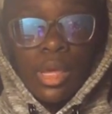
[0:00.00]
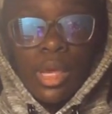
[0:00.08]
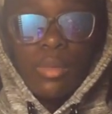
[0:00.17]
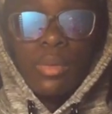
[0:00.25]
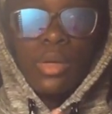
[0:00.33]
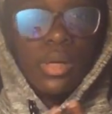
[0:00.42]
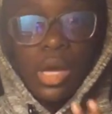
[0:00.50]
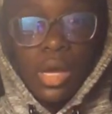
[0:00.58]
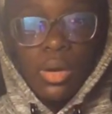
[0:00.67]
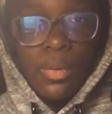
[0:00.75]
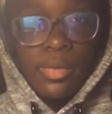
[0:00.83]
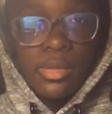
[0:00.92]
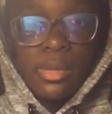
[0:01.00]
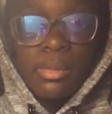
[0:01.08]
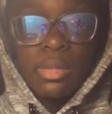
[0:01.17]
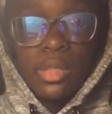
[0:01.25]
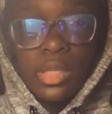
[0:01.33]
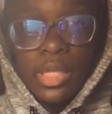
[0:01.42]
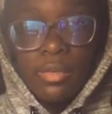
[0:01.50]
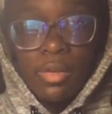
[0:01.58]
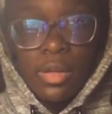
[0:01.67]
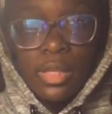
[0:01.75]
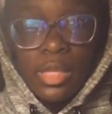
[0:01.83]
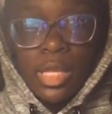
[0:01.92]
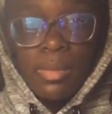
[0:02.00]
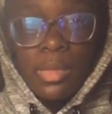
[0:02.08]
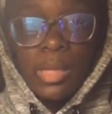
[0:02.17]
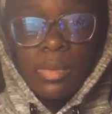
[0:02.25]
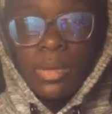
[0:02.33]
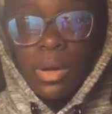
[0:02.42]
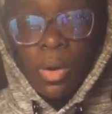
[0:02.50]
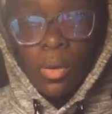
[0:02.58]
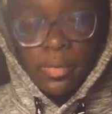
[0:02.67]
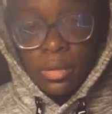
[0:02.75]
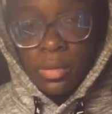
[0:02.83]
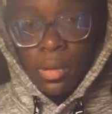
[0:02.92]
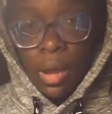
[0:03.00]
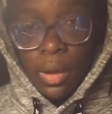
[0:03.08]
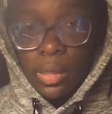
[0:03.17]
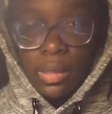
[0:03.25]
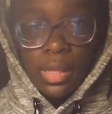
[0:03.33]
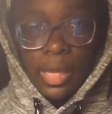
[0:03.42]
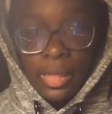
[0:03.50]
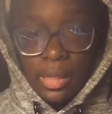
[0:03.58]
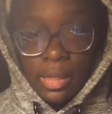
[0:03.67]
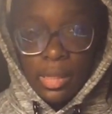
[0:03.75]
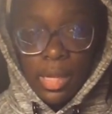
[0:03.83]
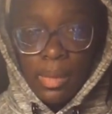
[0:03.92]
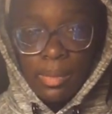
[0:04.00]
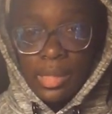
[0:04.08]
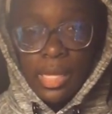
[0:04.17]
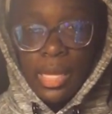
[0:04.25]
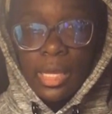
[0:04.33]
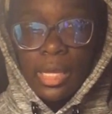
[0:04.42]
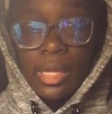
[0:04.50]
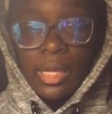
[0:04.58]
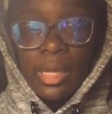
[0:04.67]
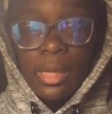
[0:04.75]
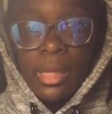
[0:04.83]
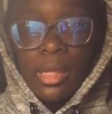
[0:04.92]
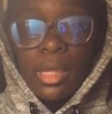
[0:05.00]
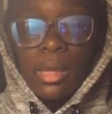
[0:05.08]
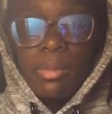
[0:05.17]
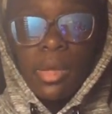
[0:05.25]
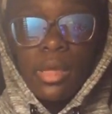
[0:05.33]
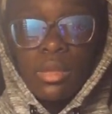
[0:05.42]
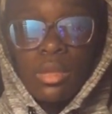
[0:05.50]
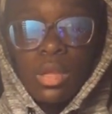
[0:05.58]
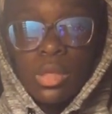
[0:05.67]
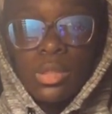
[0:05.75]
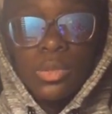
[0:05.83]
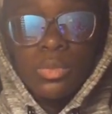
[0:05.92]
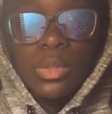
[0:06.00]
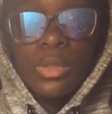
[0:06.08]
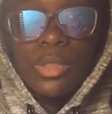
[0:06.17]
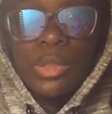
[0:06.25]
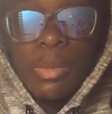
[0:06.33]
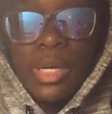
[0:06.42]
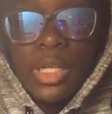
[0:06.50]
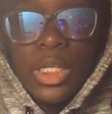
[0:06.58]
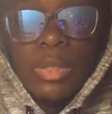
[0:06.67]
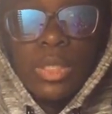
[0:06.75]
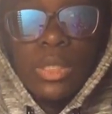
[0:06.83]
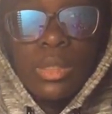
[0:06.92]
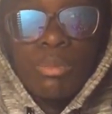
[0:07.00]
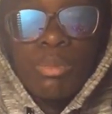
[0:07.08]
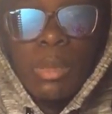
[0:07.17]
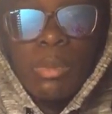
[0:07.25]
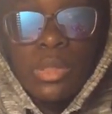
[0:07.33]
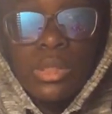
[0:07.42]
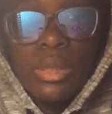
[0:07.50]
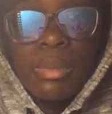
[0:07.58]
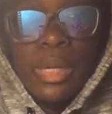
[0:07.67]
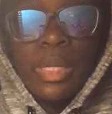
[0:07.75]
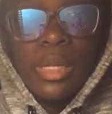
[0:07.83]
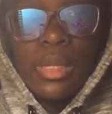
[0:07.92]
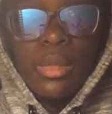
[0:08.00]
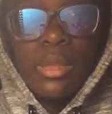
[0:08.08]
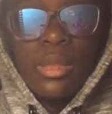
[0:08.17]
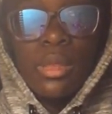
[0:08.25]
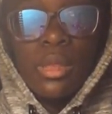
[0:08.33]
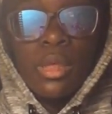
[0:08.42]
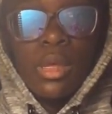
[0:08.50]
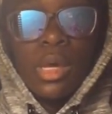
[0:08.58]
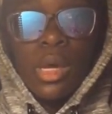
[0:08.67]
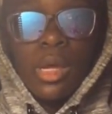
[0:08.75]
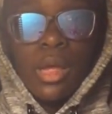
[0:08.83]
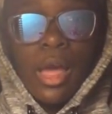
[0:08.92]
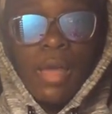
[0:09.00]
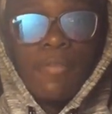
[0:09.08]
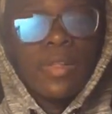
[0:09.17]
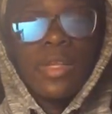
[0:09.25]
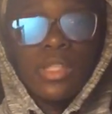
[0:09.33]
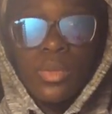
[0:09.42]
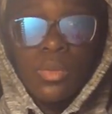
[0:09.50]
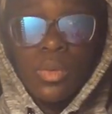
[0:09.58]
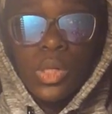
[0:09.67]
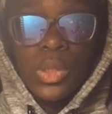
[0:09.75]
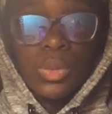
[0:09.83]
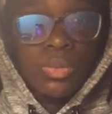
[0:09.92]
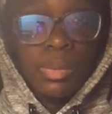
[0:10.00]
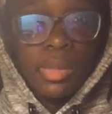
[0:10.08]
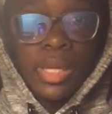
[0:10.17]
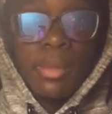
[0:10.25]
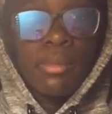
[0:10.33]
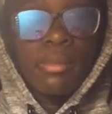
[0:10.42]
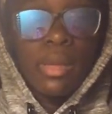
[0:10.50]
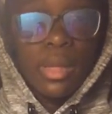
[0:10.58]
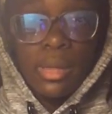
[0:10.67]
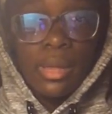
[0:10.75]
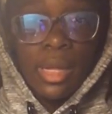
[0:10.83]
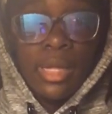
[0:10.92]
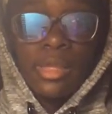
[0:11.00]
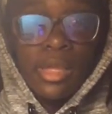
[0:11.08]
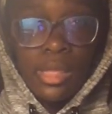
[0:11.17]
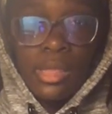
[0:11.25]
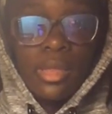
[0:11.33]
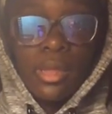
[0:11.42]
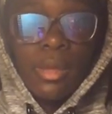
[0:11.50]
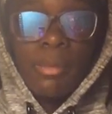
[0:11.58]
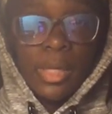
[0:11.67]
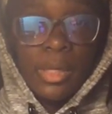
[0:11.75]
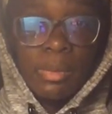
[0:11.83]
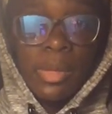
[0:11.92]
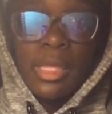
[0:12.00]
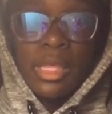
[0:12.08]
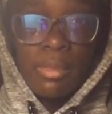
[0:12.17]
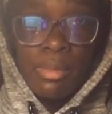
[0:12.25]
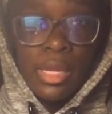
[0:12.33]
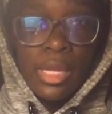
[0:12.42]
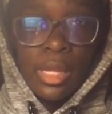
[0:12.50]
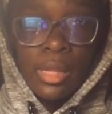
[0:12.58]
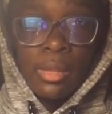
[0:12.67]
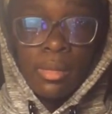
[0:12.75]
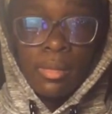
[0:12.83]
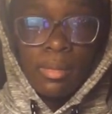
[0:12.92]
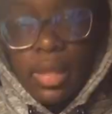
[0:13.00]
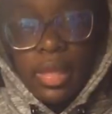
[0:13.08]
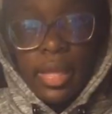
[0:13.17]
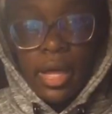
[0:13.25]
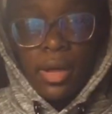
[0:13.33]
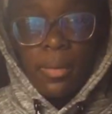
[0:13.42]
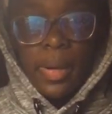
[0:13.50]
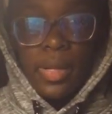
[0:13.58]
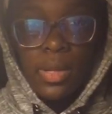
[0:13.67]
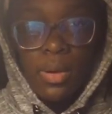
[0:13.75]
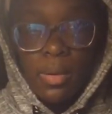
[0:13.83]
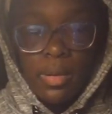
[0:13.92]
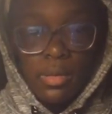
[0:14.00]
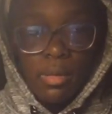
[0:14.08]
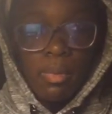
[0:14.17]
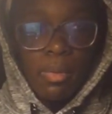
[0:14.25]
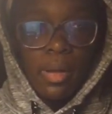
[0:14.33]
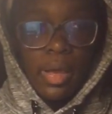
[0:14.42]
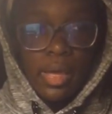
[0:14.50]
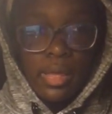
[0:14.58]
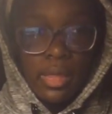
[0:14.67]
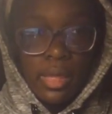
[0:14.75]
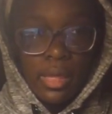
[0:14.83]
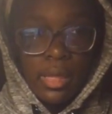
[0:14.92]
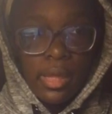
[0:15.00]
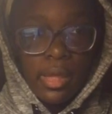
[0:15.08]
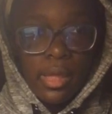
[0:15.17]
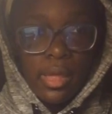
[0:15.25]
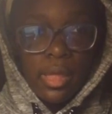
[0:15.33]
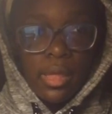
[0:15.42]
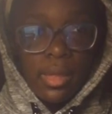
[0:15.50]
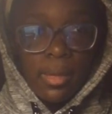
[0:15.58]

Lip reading: and we're not always going to believe on the same thing. We're always not going to like the same thing. But as long as we respect our people's opinions, I feel like the world would become at least a better place to be in. Now, I know it's surprising